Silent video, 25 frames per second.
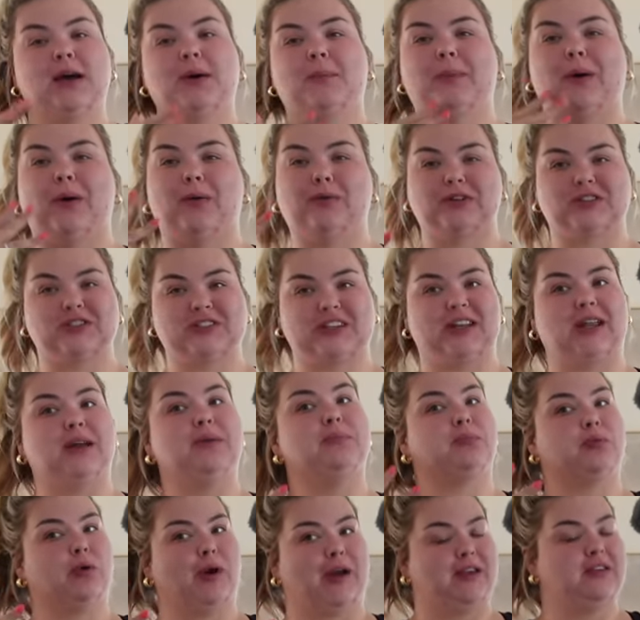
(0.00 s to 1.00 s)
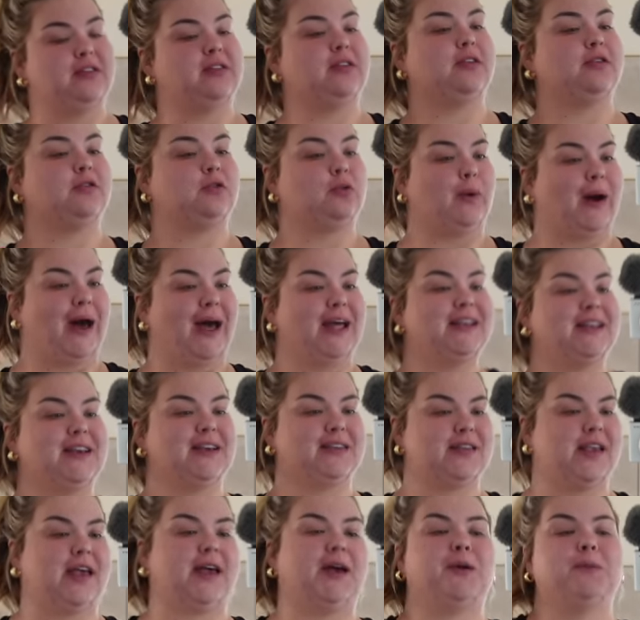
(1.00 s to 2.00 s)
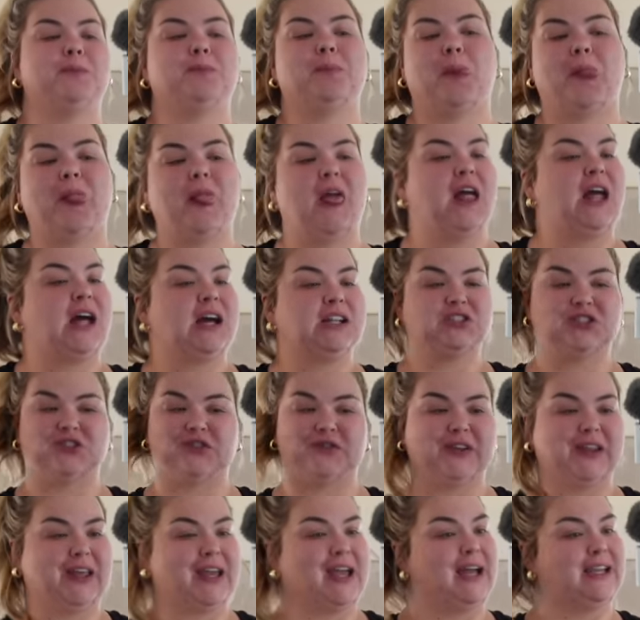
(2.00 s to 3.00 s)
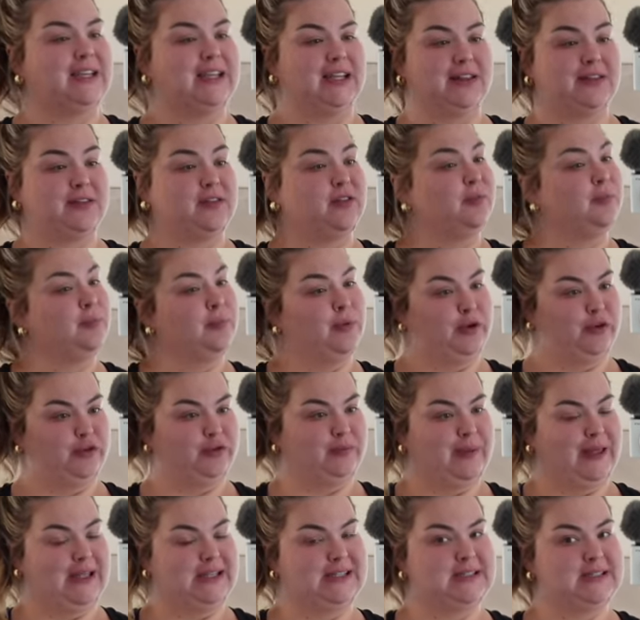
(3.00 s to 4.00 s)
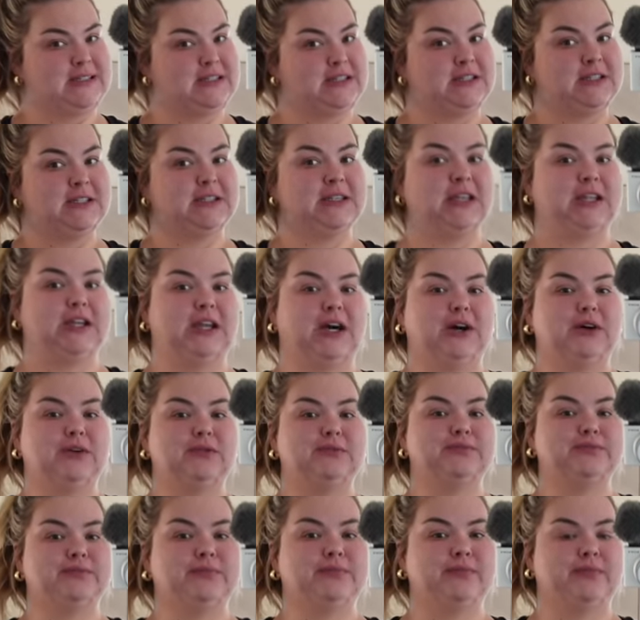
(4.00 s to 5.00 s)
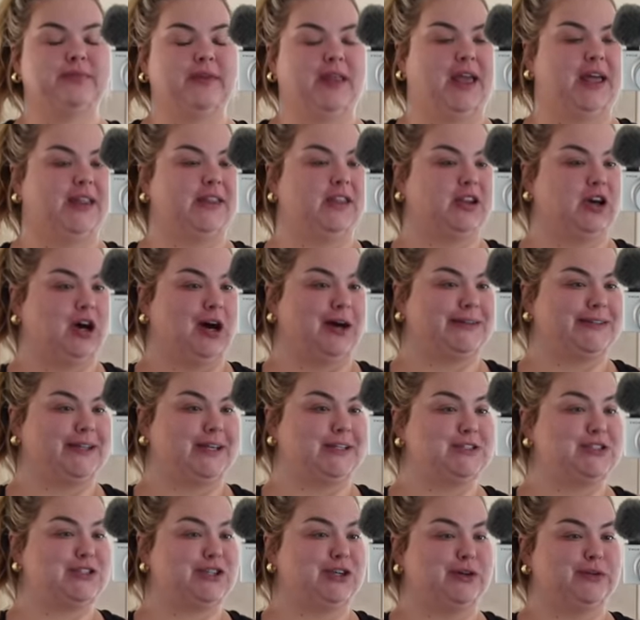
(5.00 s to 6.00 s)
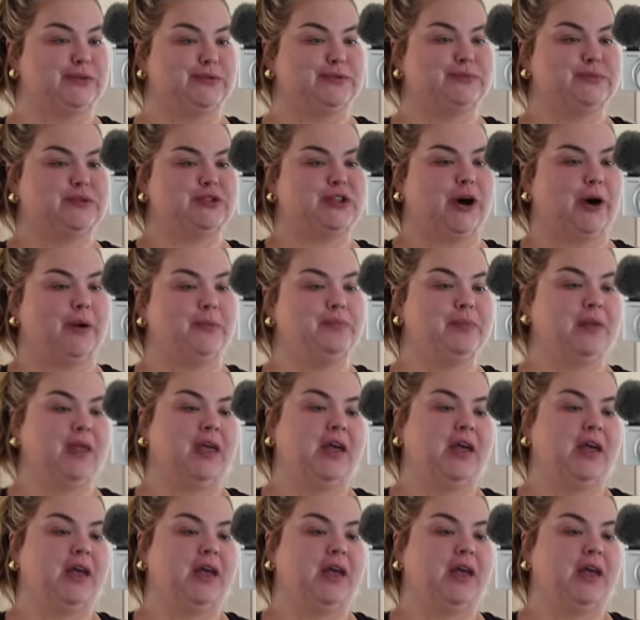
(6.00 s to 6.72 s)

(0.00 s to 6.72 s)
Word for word: but we're just gonna embrace the sweat because like, just feel like I need some movement, you know? And the dog does too, so.